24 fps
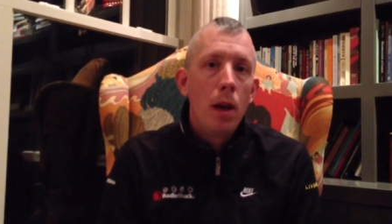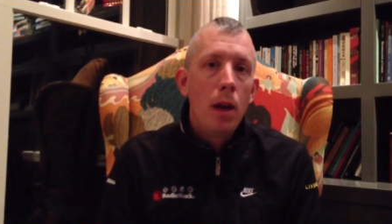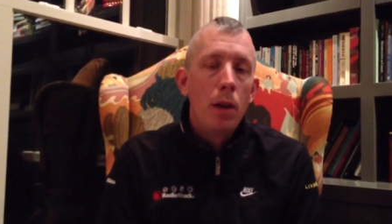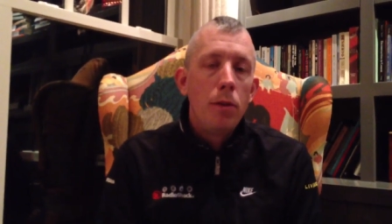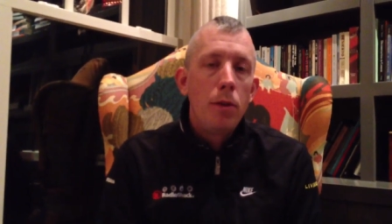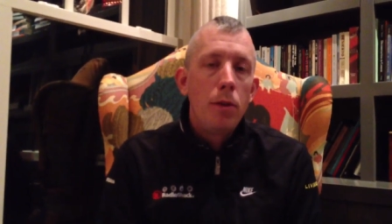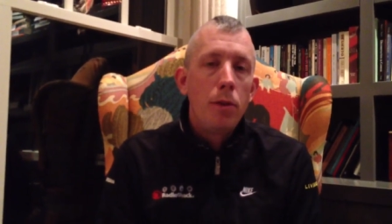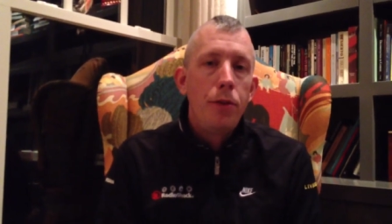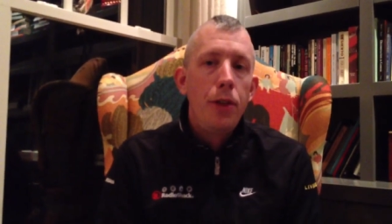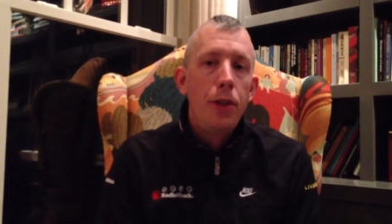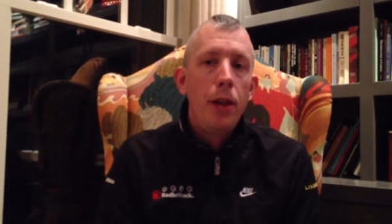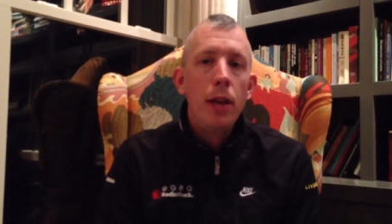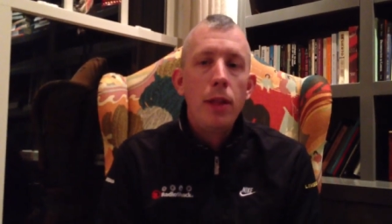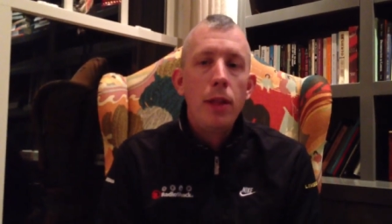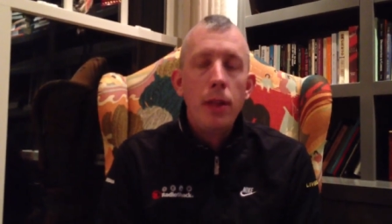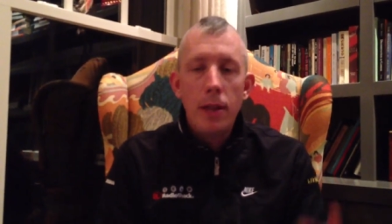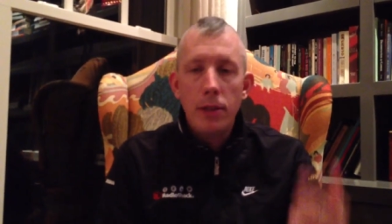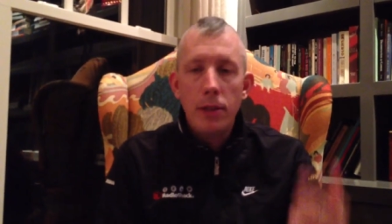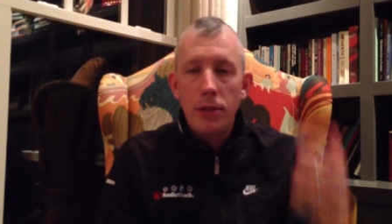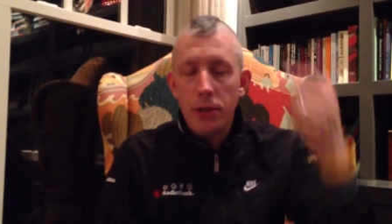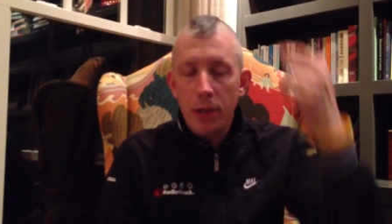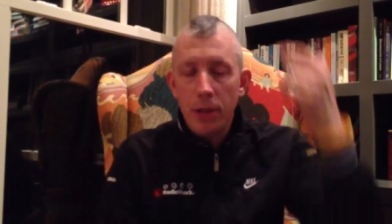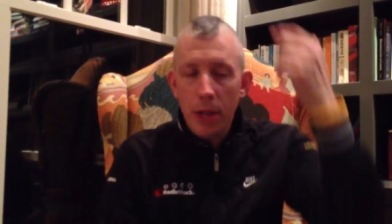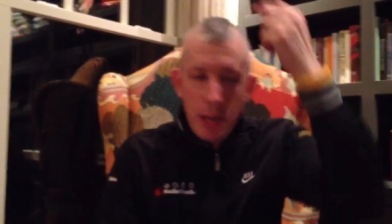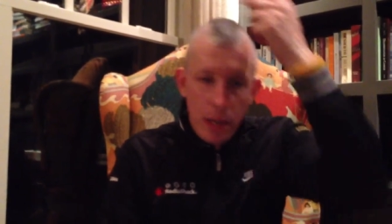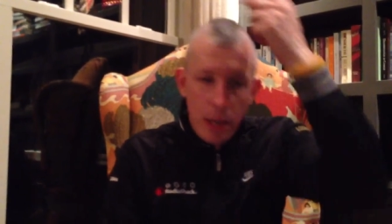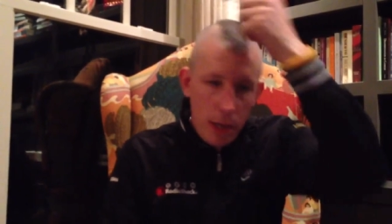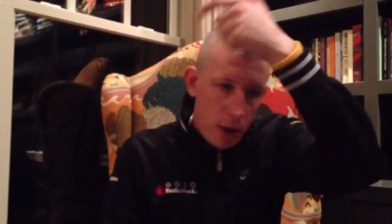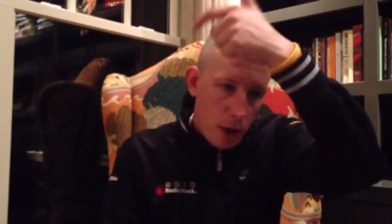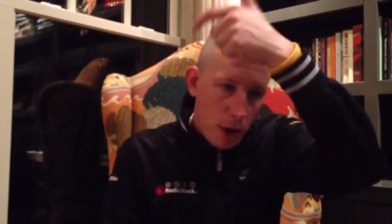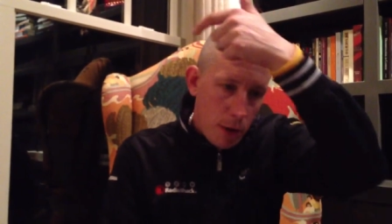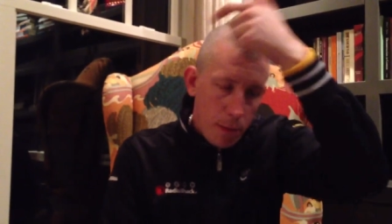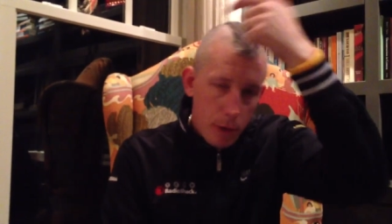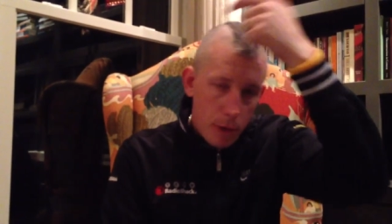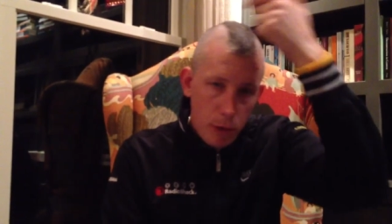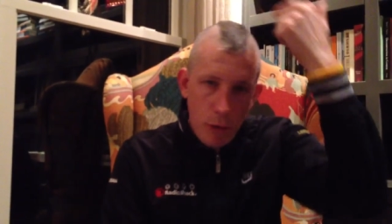The thing that's sitting here
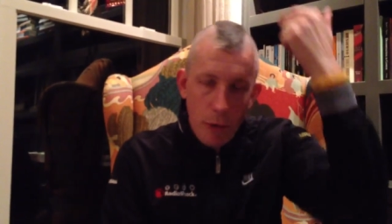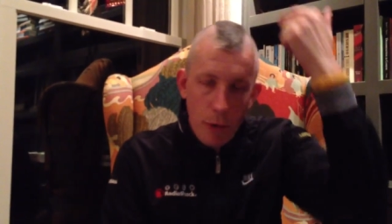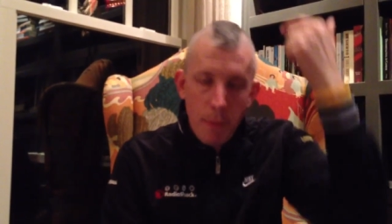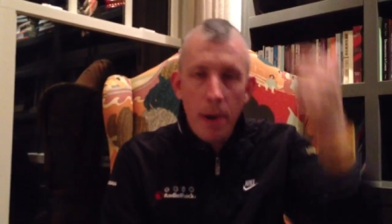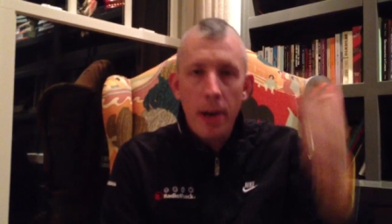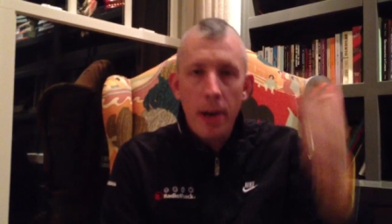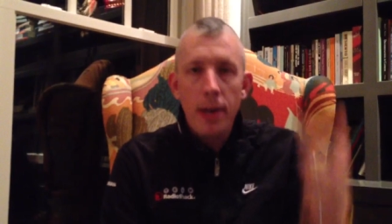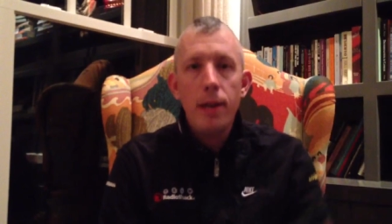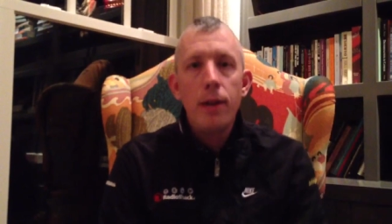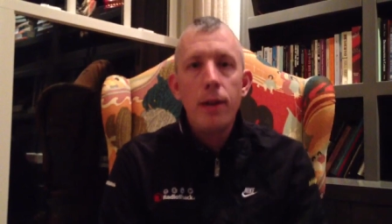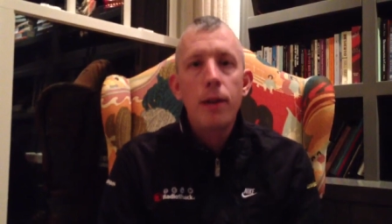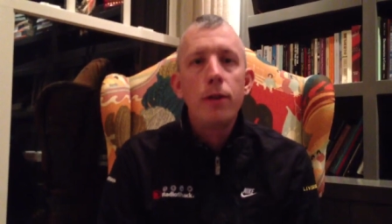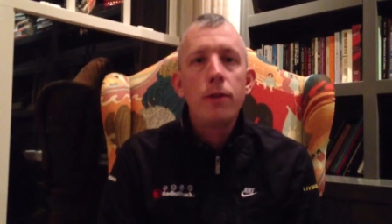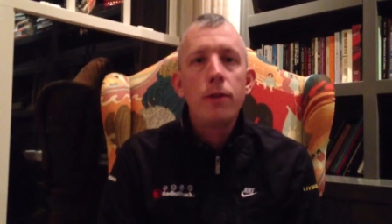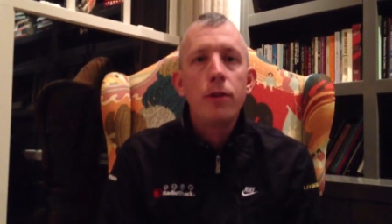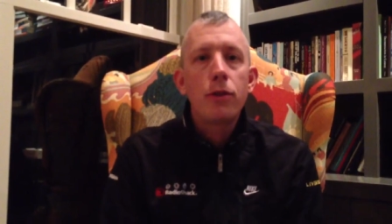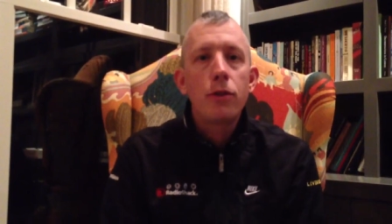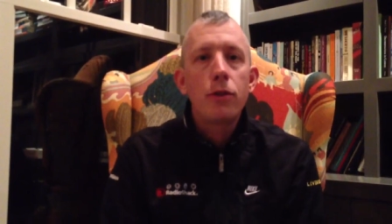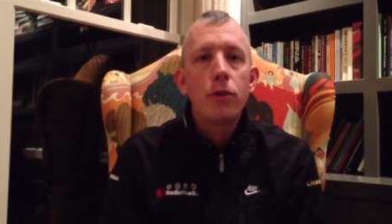in between my ears is